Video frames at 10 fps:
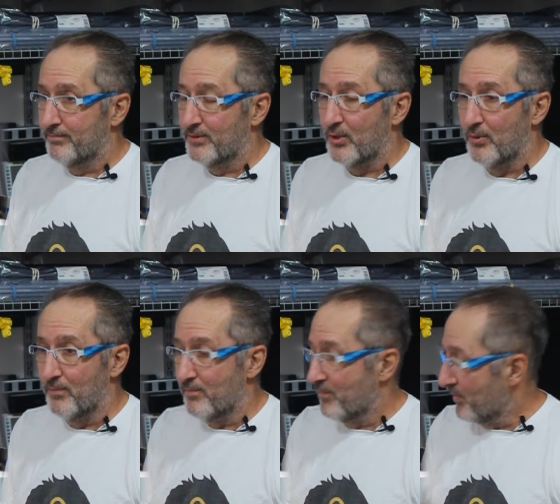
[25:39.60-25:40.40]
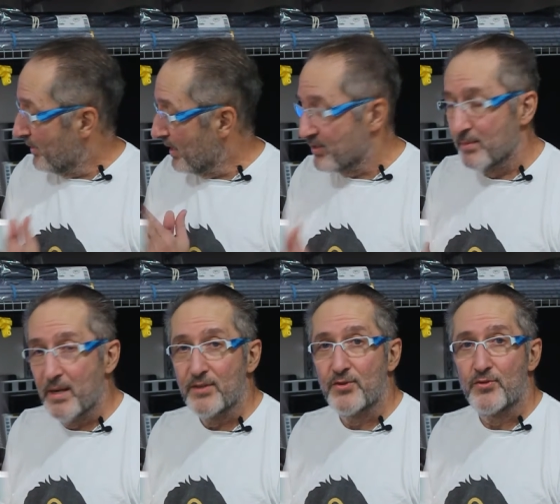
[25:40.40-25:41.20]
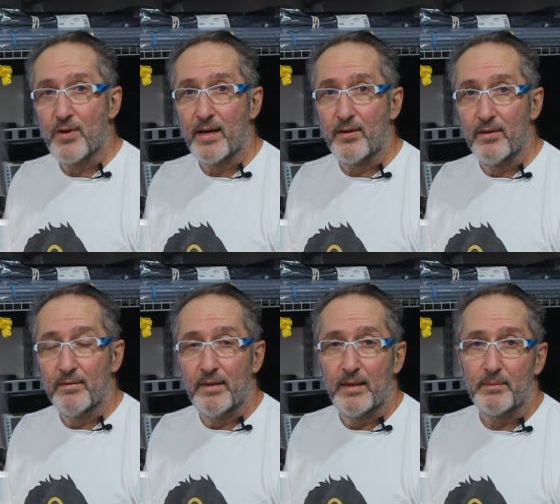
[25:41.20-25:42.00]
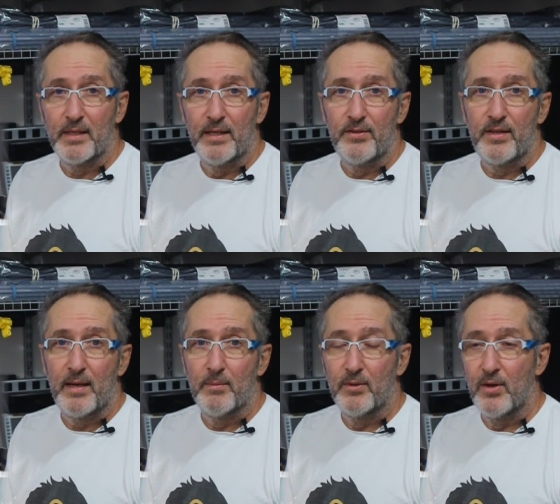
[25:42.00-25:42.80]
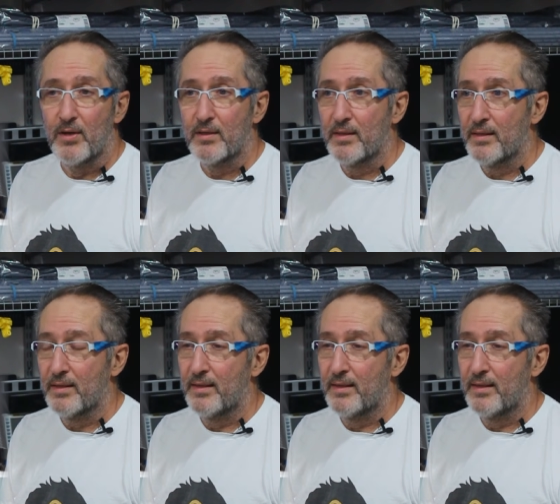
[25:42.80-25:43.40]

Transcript: So that's the MasterTracker. I'm glad you came along.